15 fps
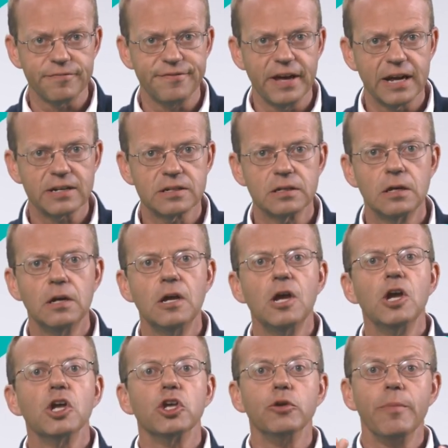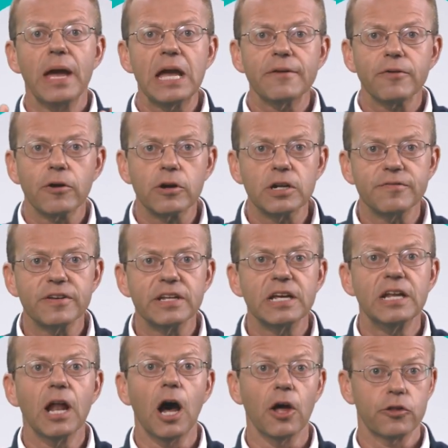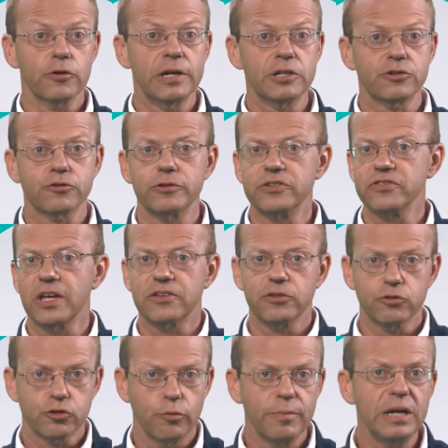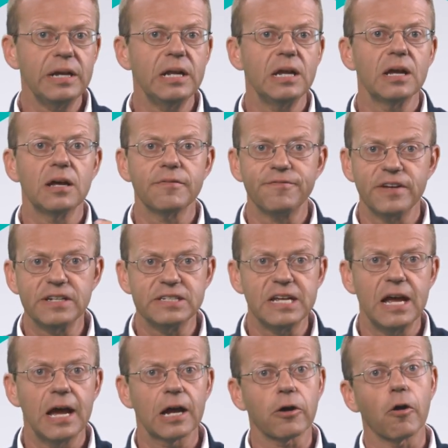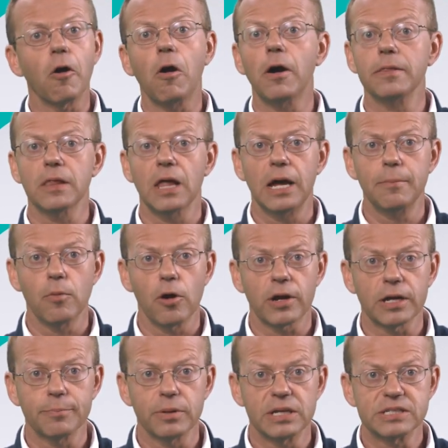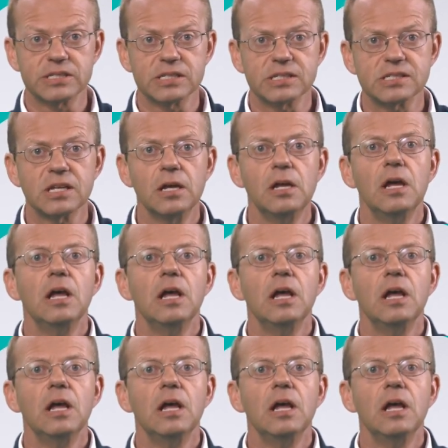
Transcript: effect. You may have heard of it in other industries like social media, fintech, or online marketplaces.